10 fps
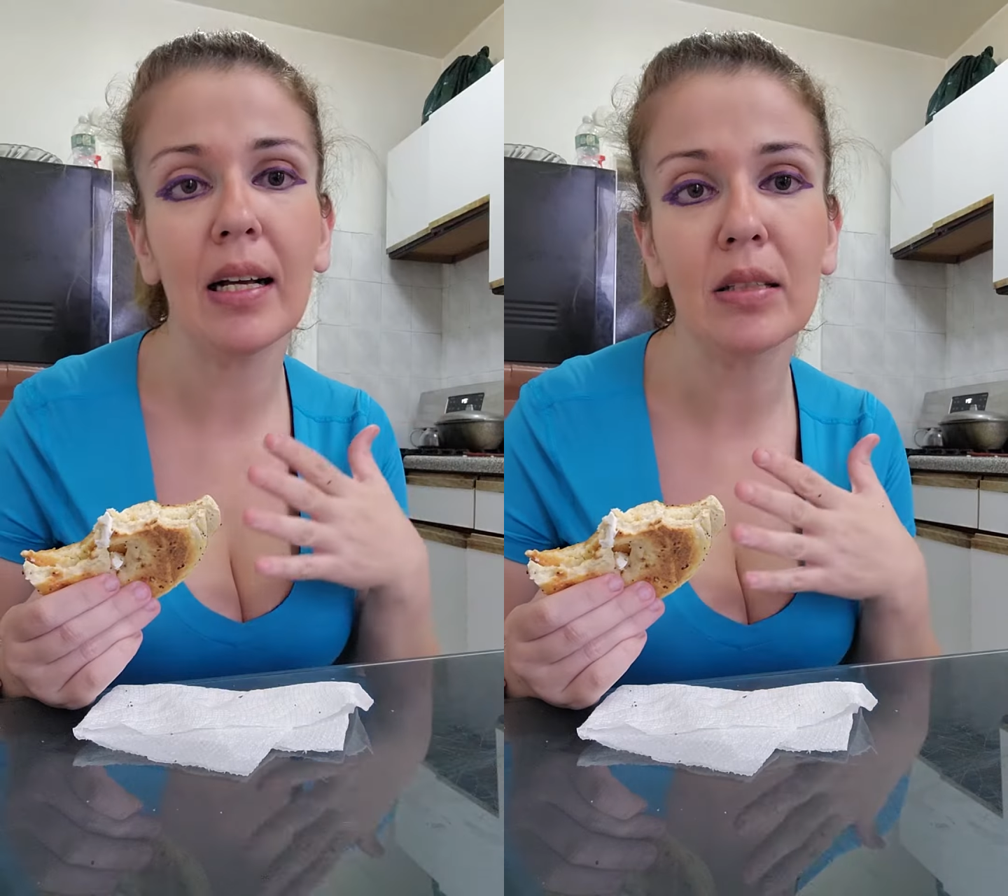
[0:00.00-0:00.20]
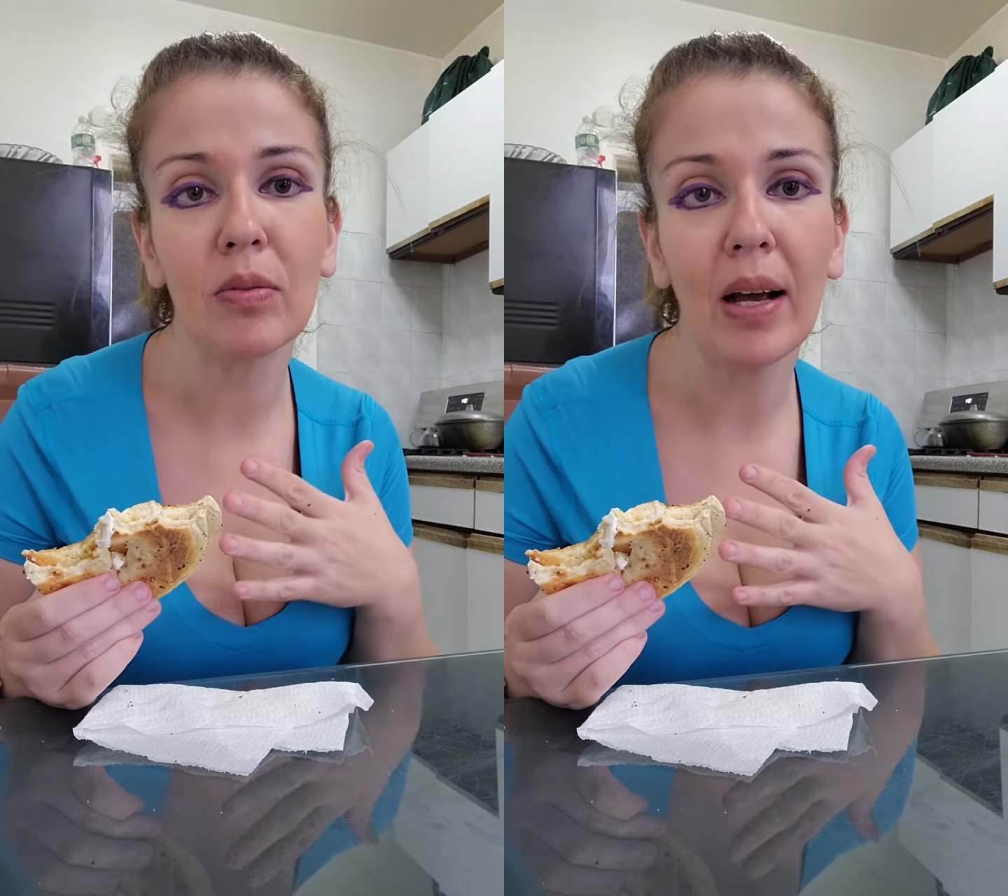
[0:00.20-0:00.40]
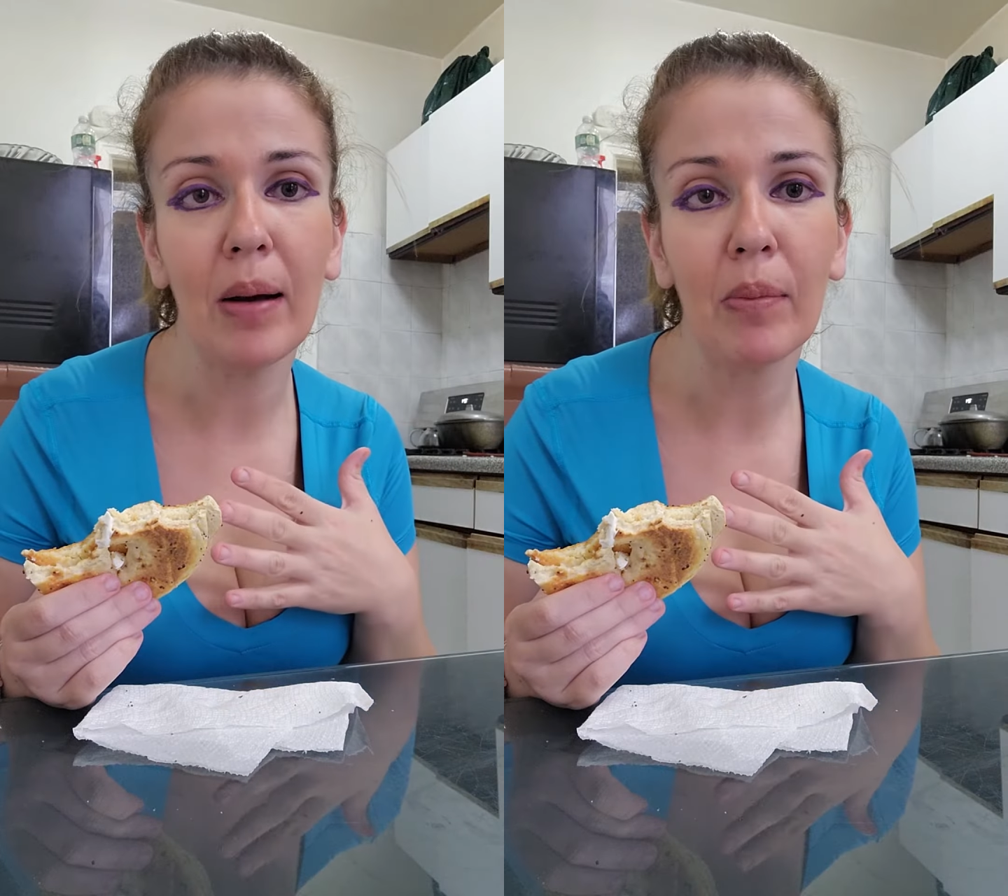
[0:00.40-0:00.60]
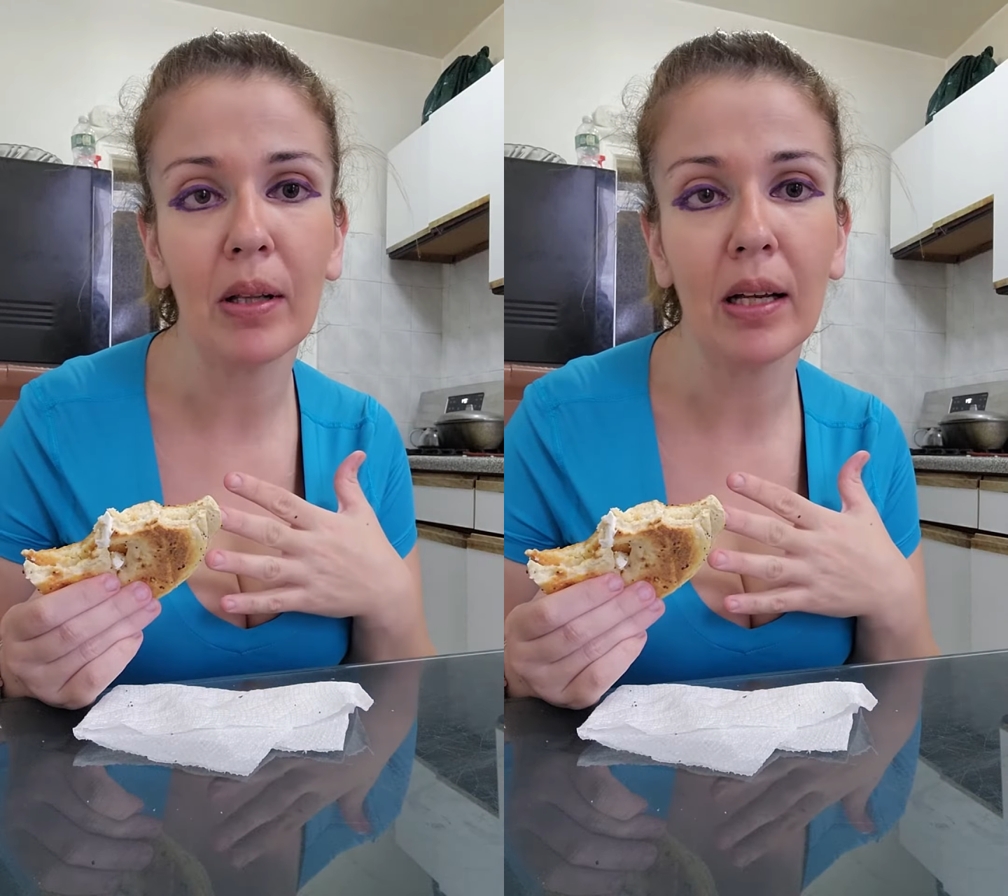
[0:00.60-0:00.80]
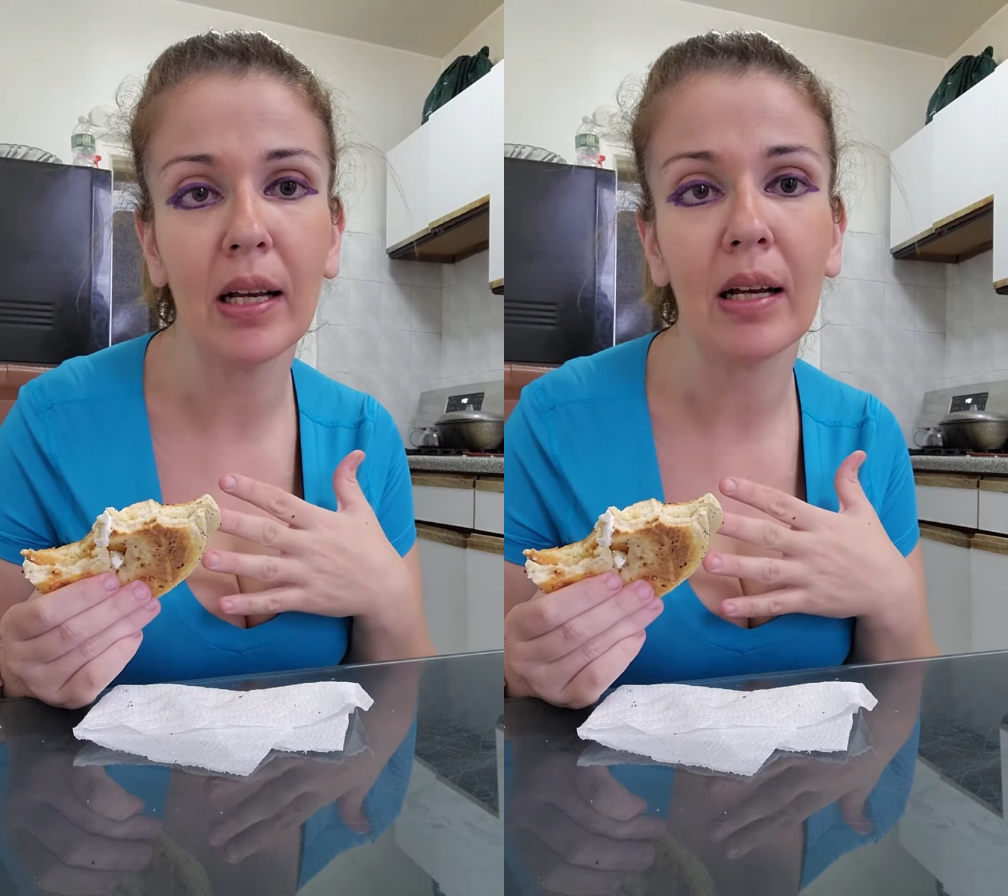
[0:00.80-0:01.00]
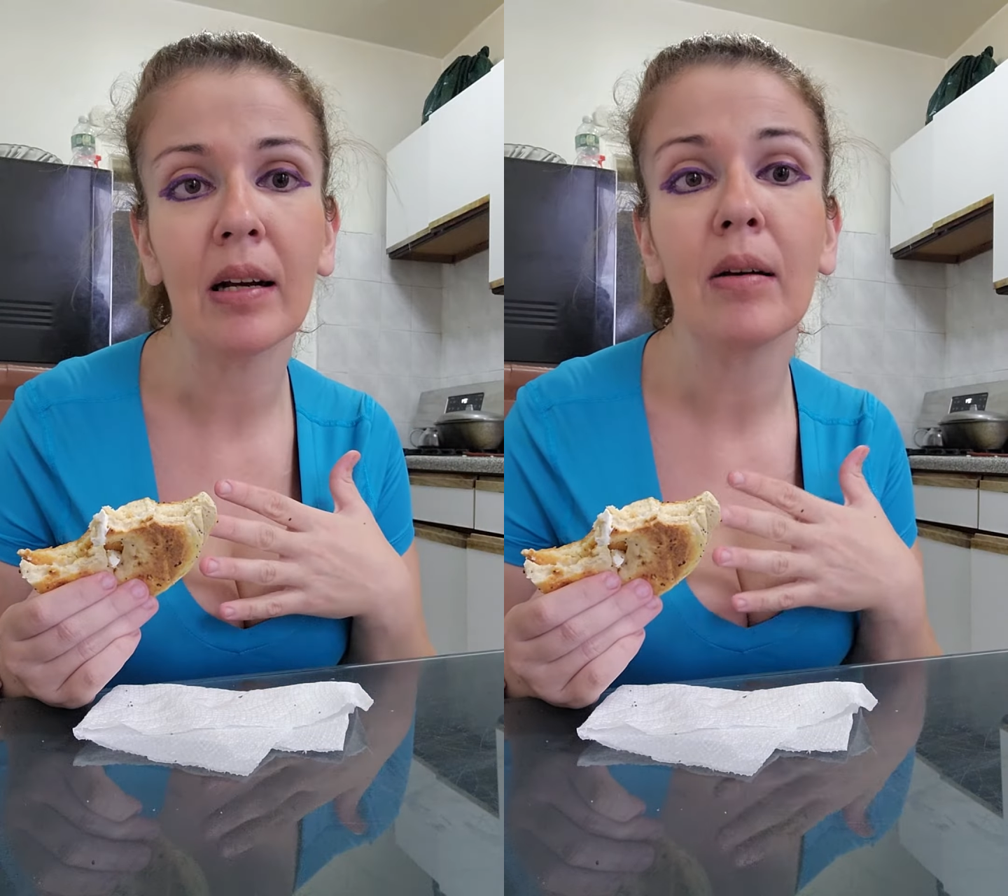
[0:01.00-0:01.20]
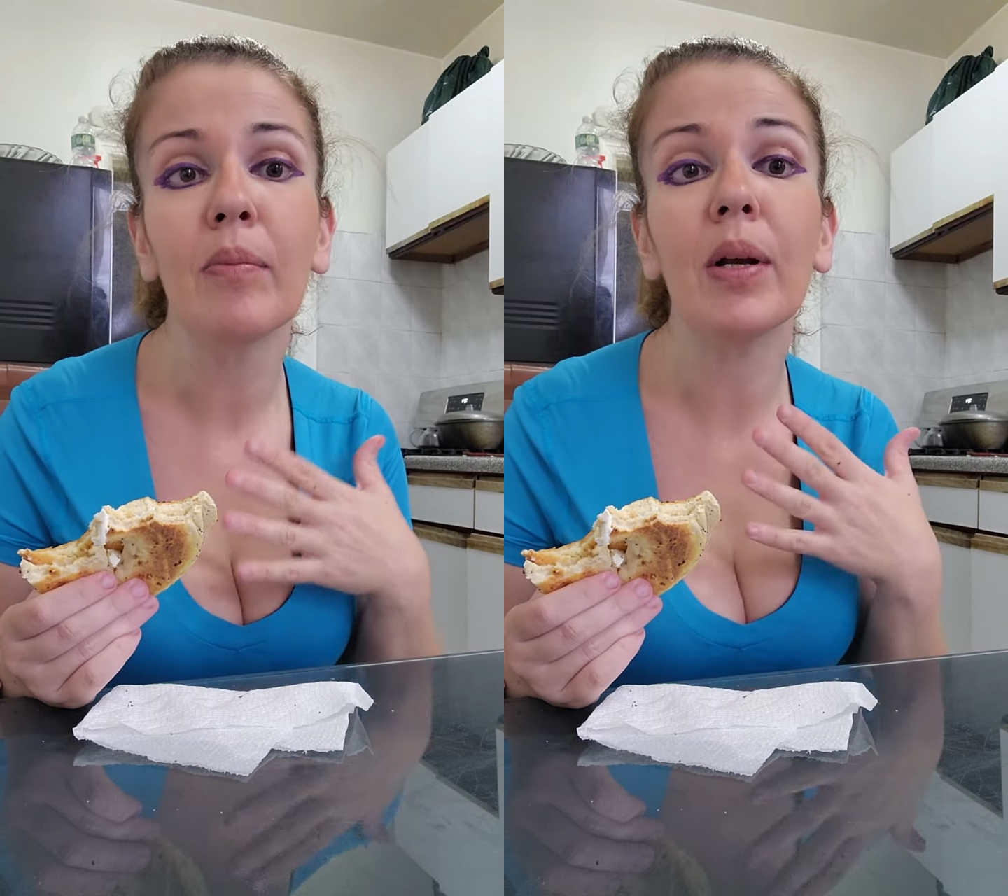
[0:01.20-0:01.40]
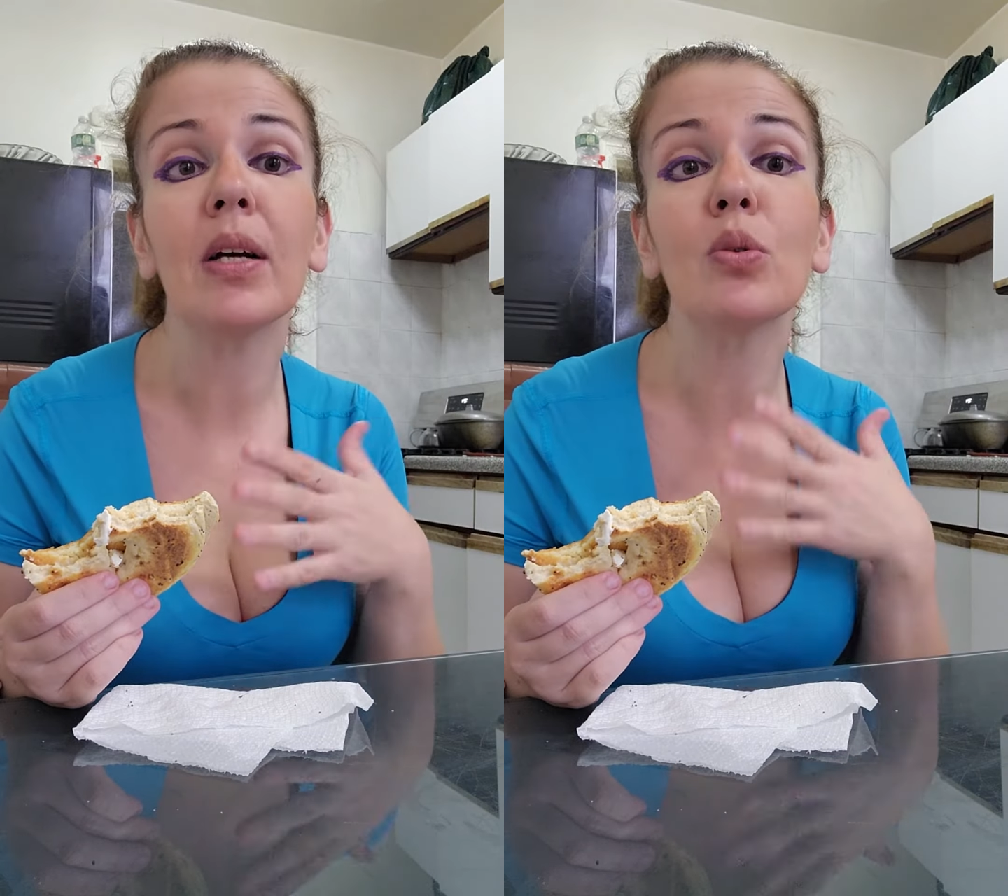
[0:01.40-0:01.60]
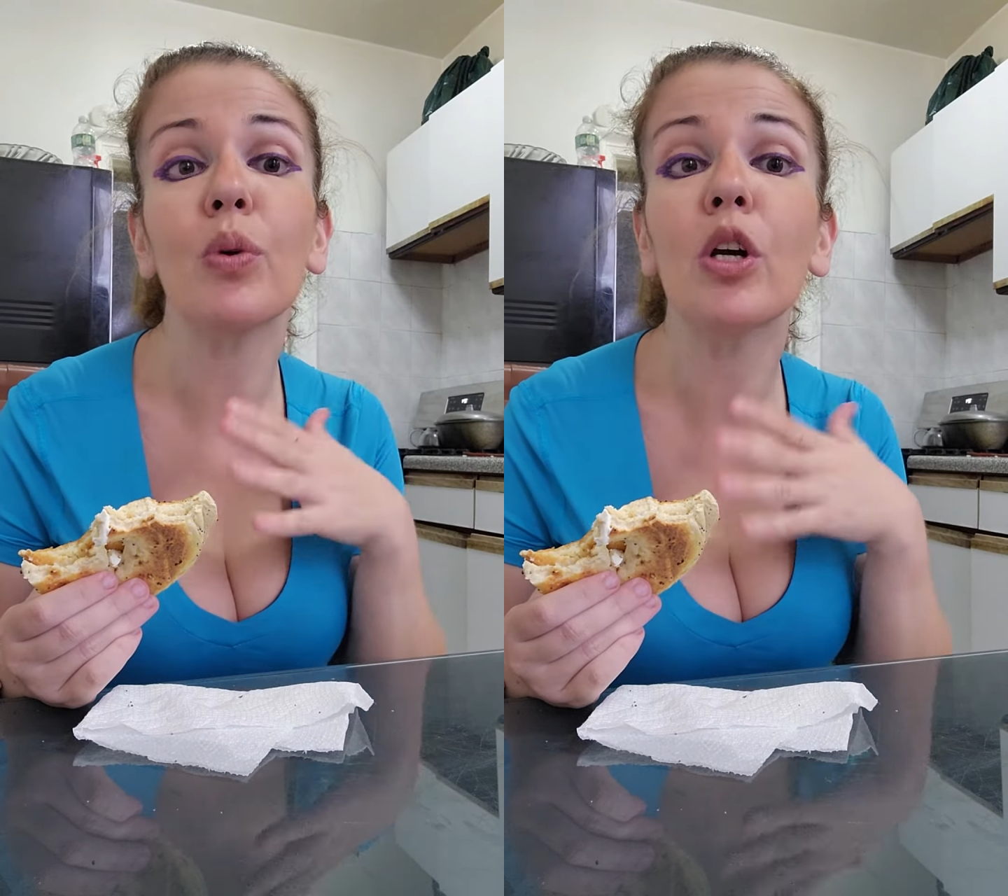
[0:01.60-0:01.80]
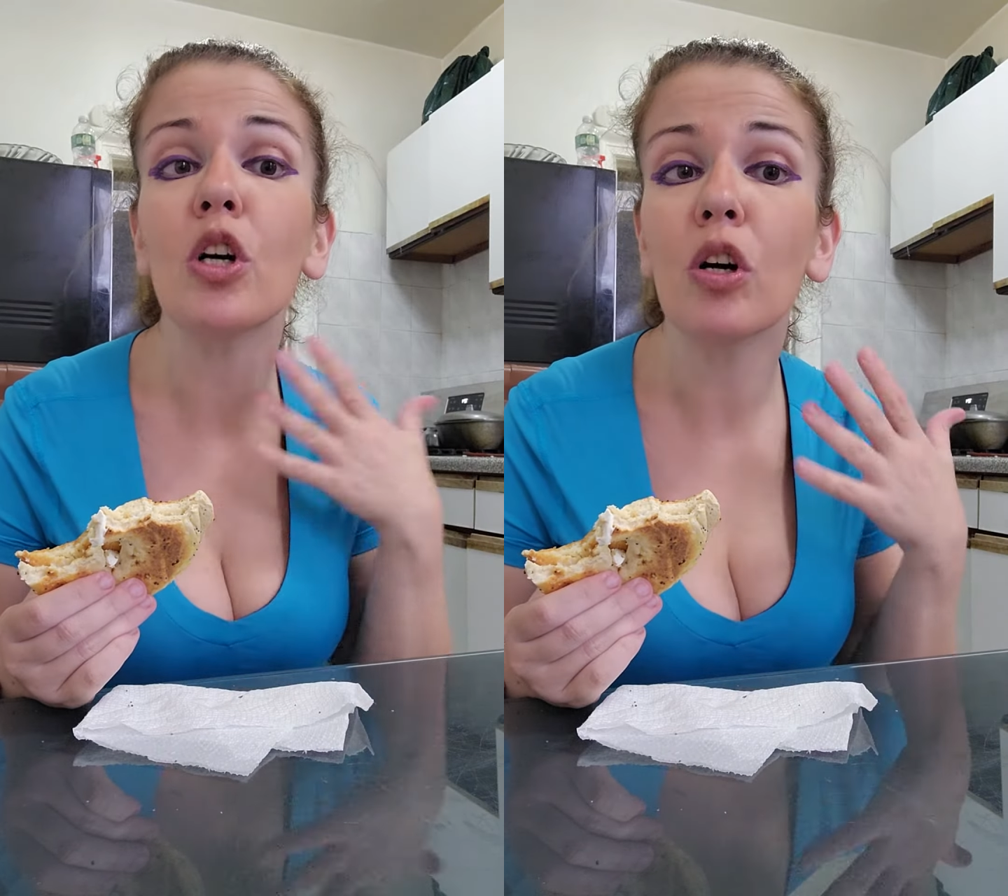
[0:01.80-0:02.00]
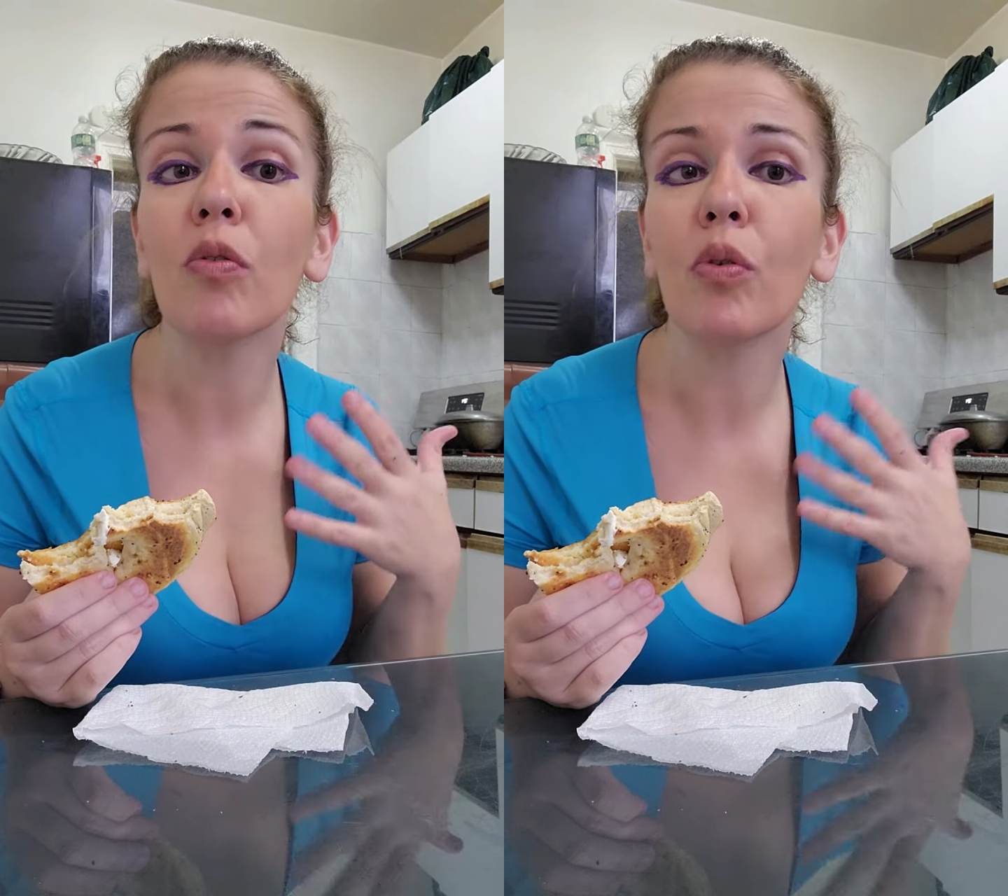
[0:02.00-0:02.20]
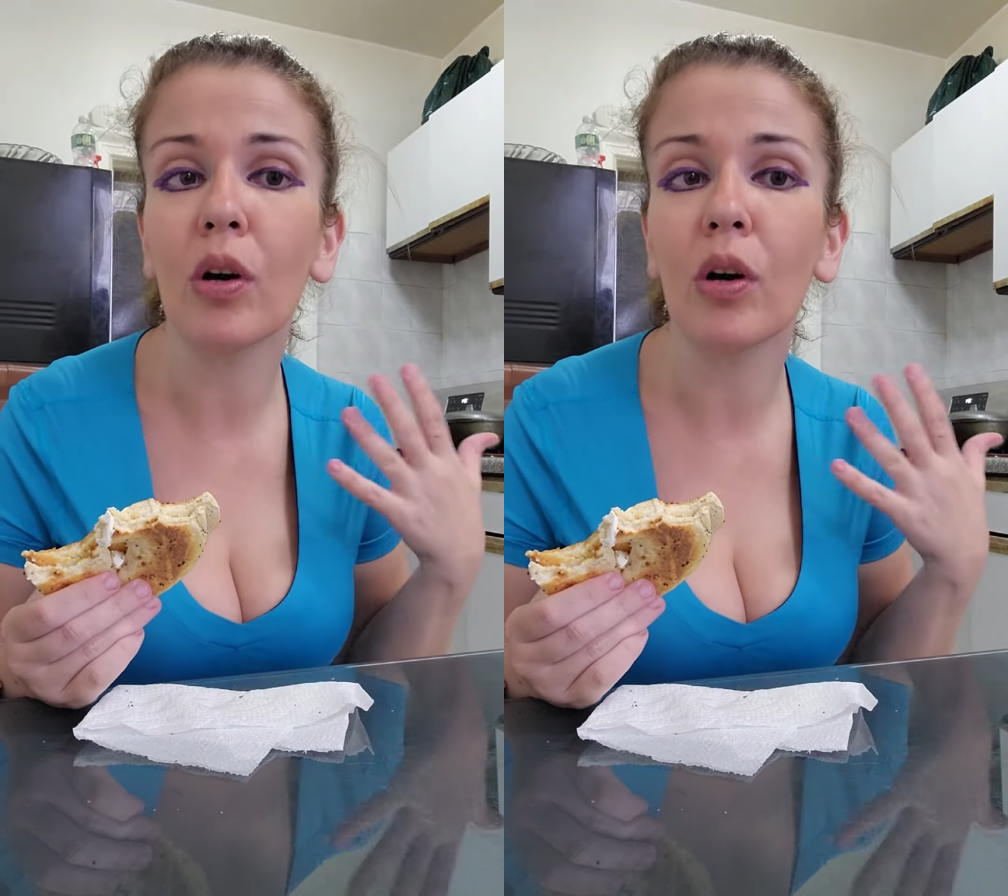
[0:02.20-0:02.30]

as family, because we cook